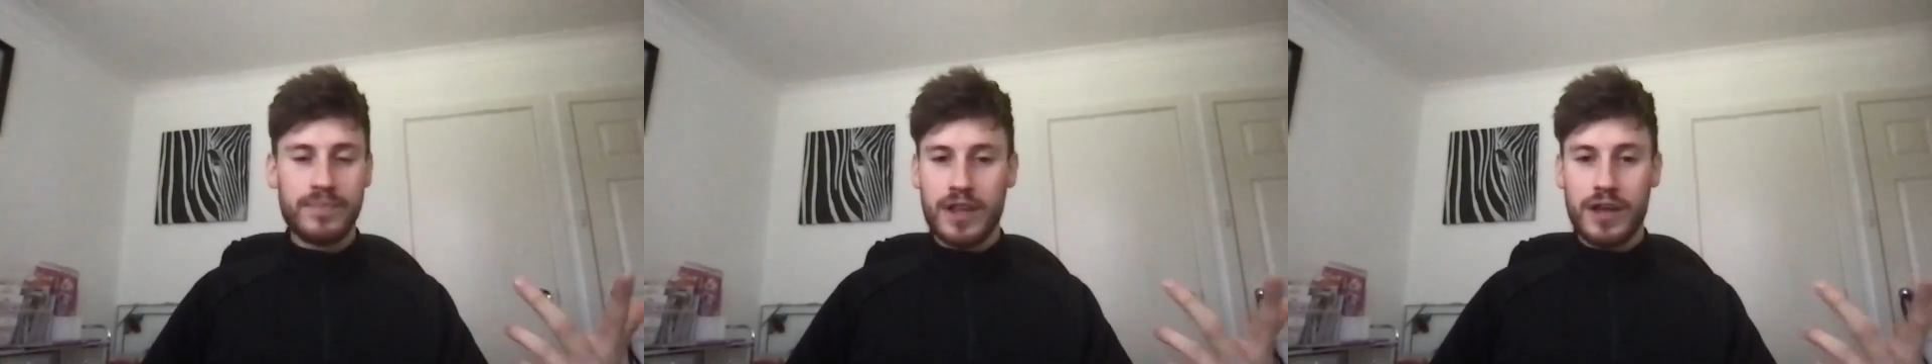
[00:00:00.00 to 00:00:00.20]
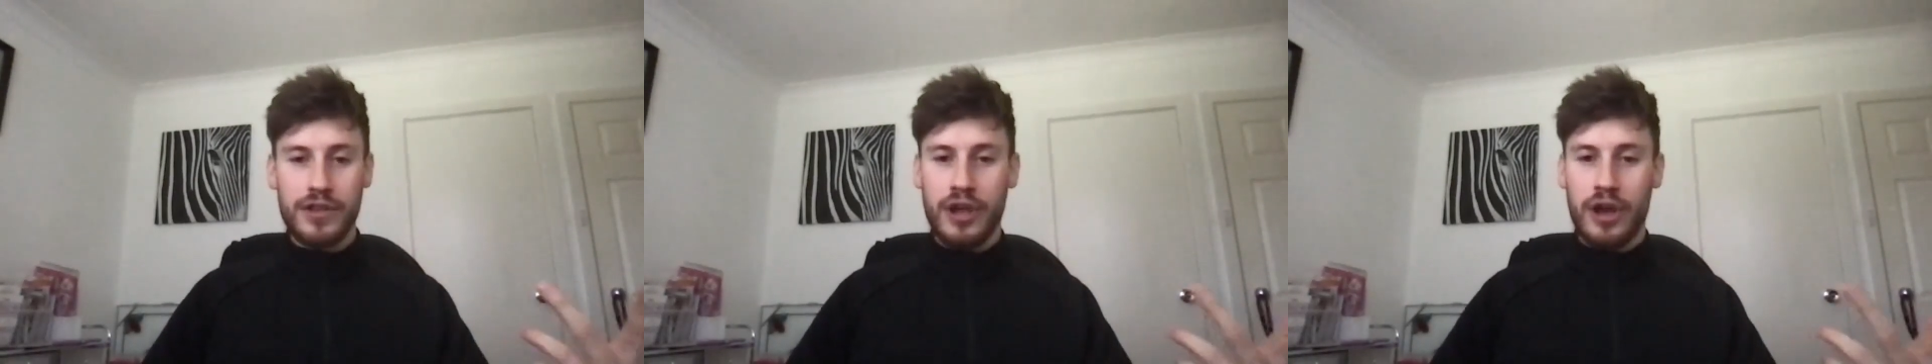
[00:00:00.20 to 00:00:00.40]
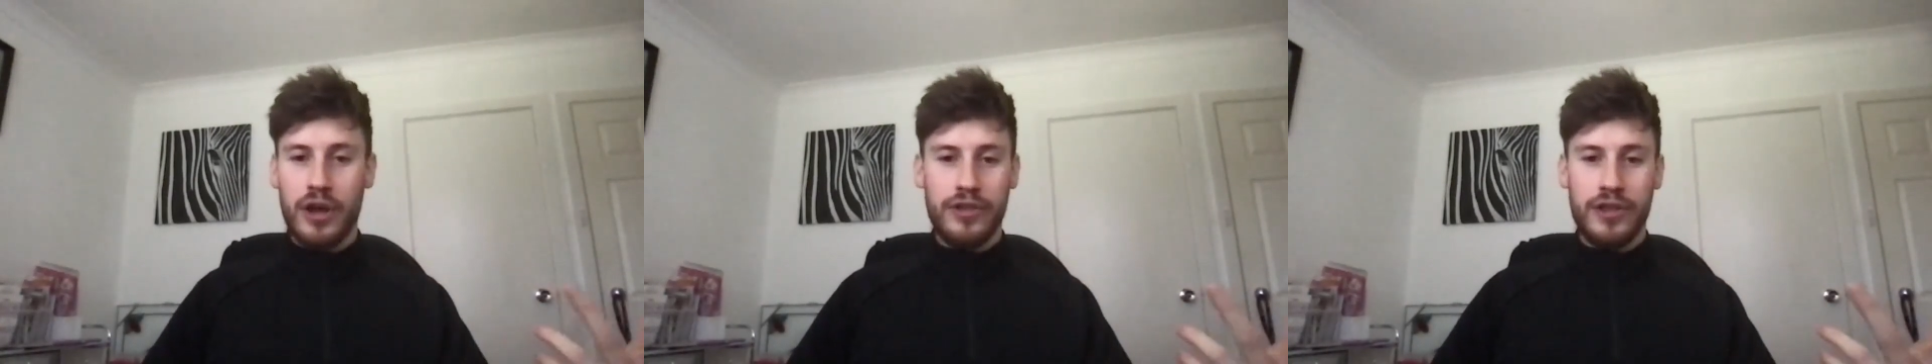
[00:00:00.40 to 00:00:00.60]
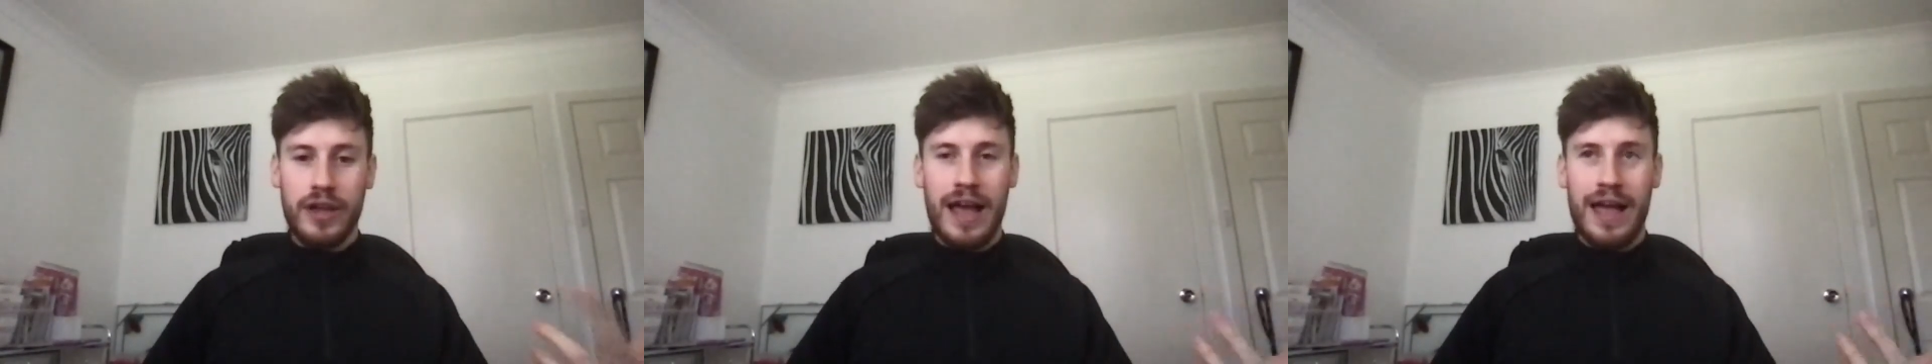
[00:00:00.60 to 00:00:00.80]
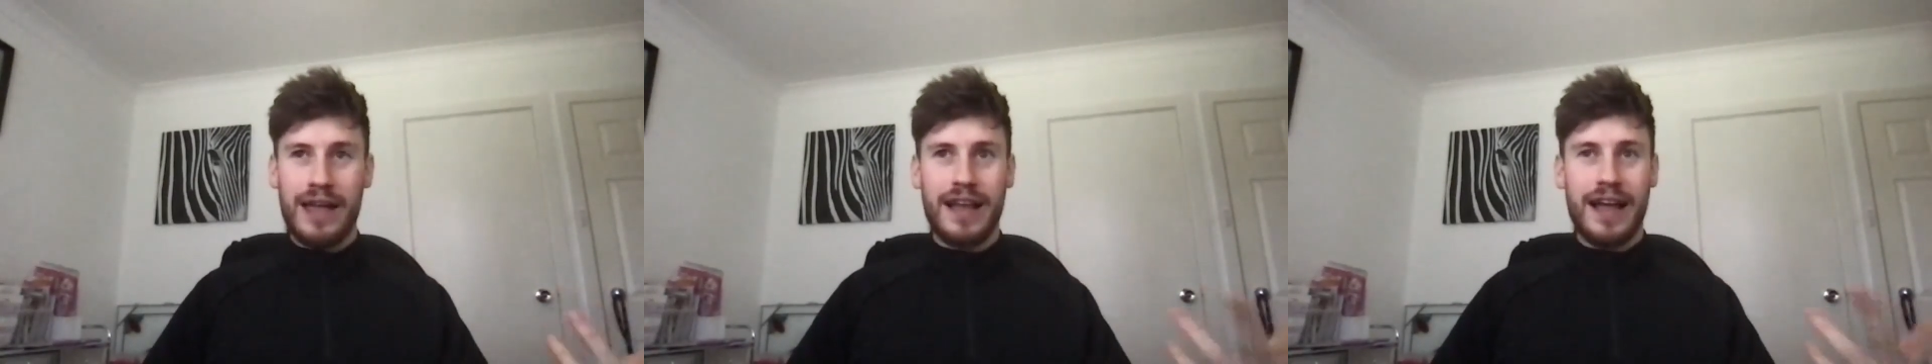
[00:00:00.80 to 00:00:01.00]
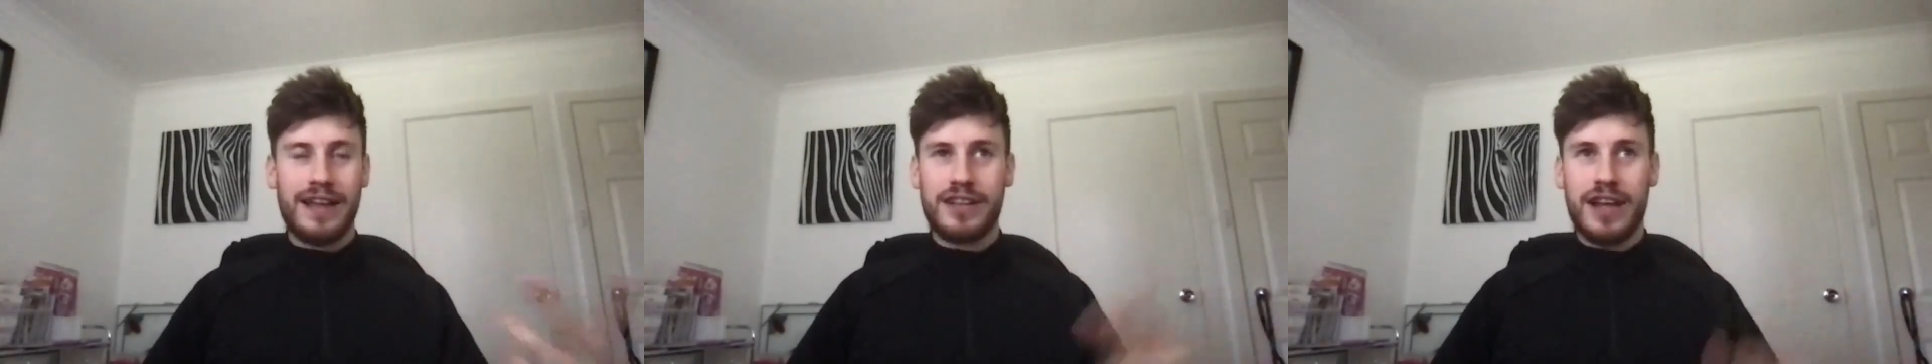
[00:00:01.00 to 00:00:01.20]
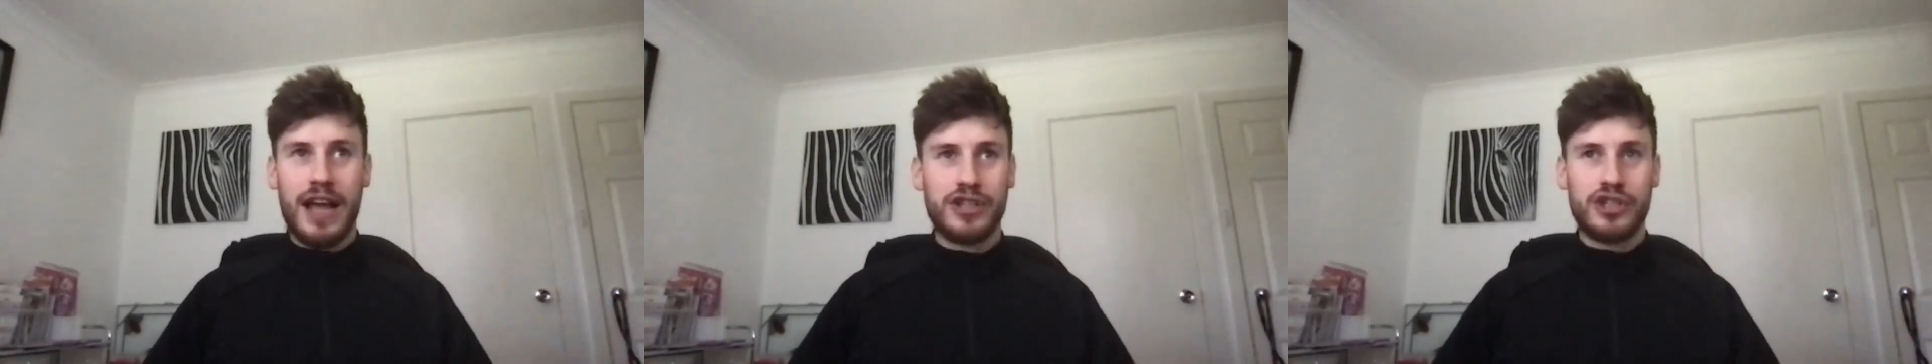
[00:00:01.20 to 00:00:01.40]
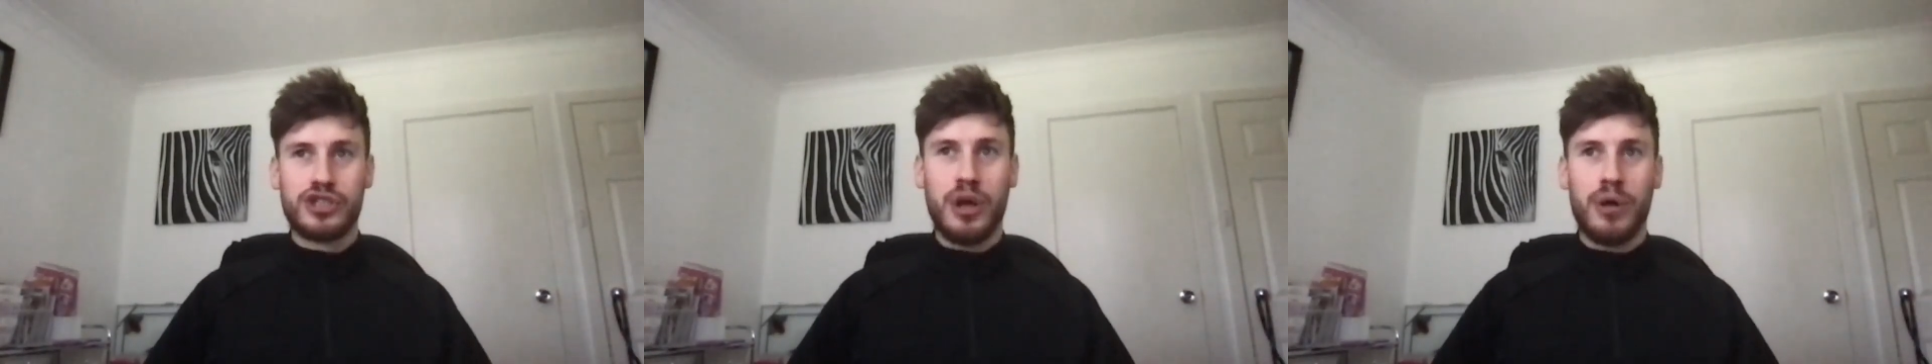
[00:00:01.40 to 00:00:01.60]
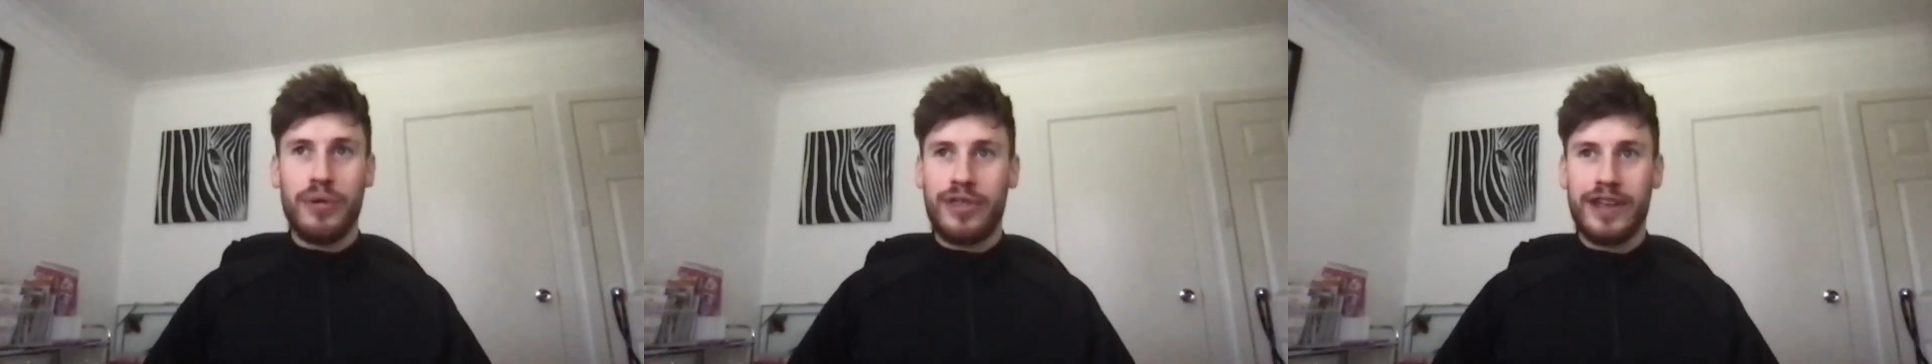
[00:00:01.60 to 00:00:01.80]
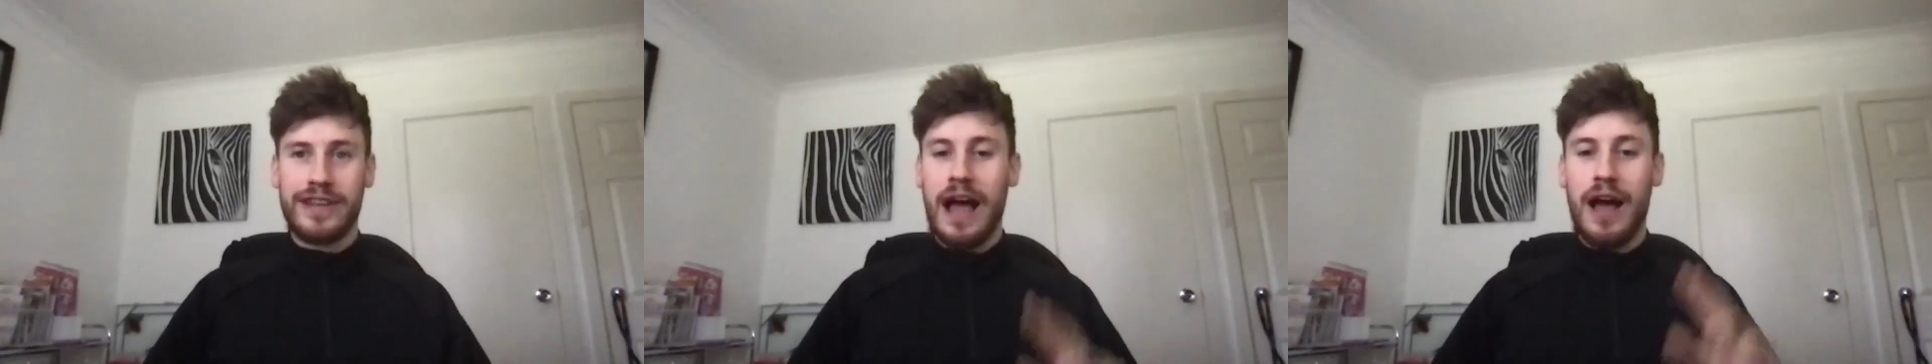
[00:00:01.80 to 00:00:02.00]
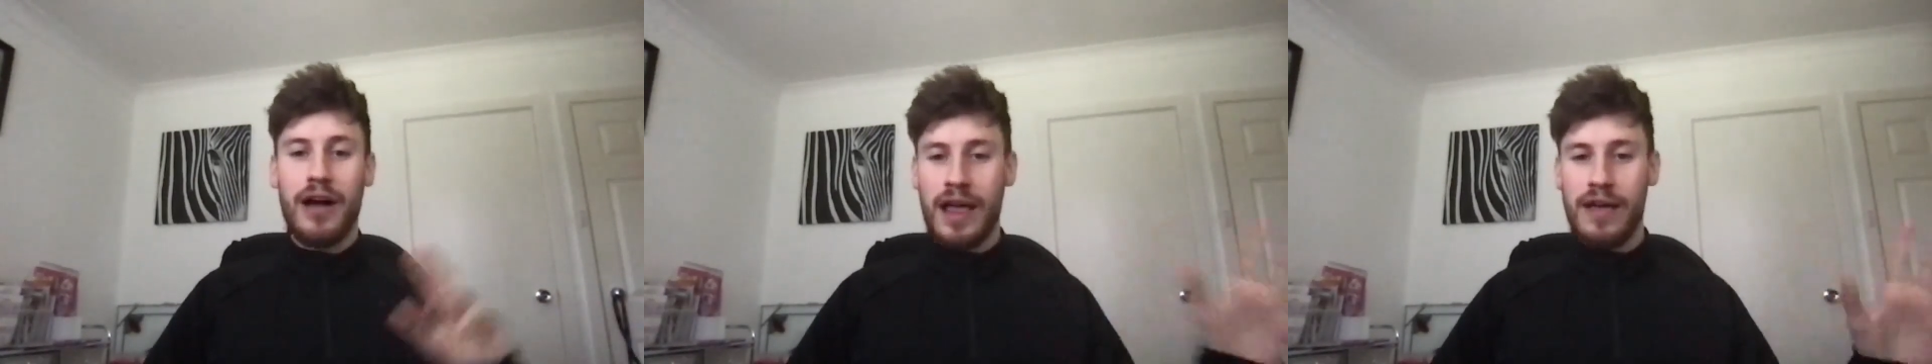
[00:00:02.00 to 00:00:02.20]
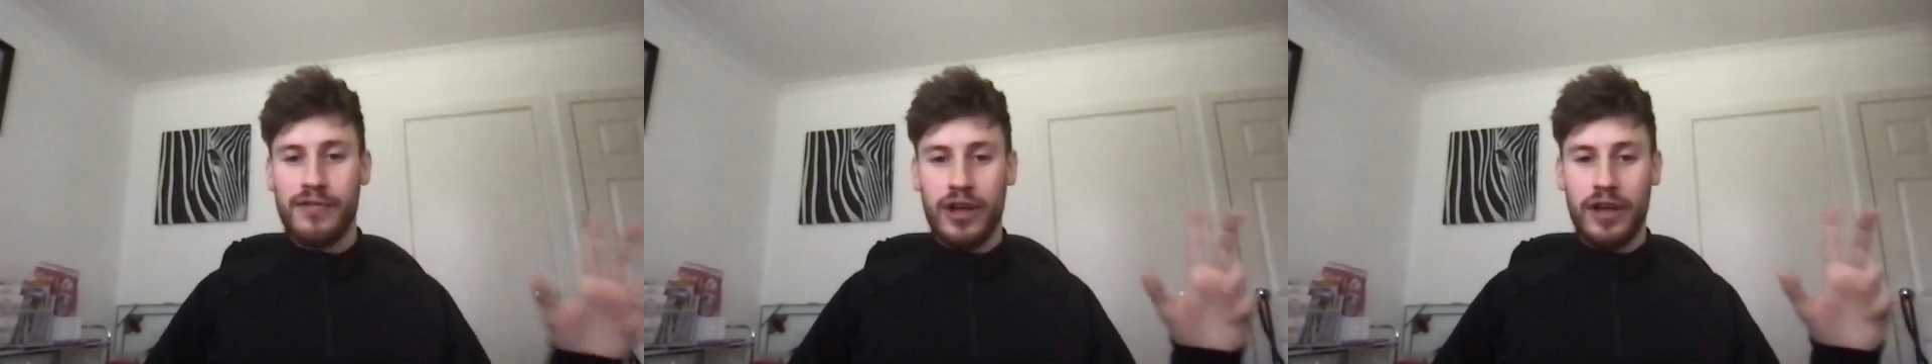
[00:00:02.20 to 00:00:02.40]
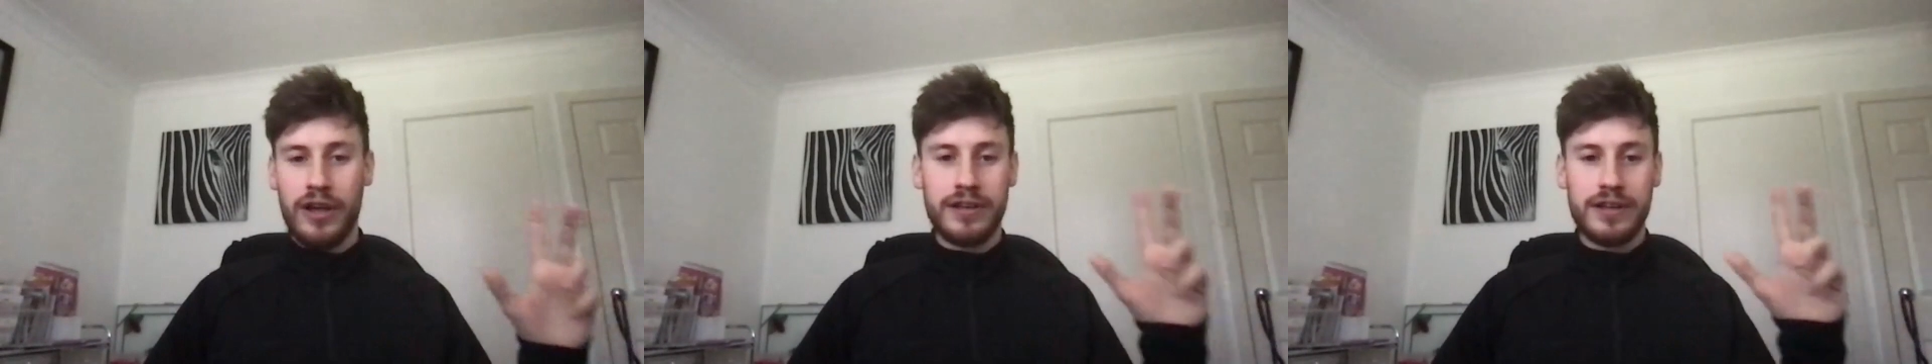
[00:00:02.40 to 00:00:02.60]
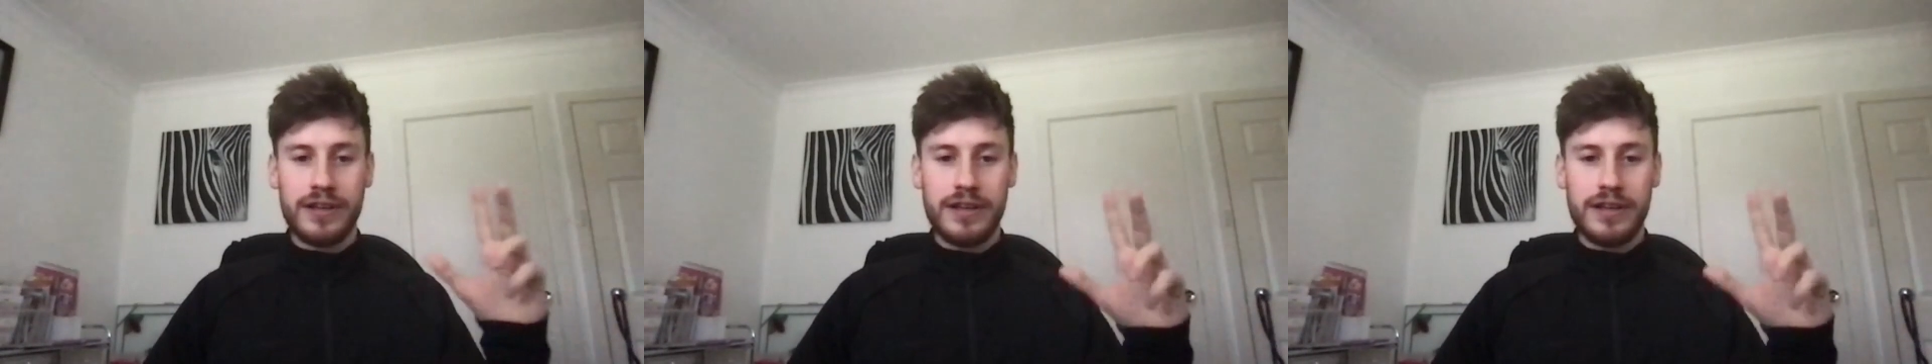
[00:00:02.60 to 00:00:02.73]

I just don't think that'll ever.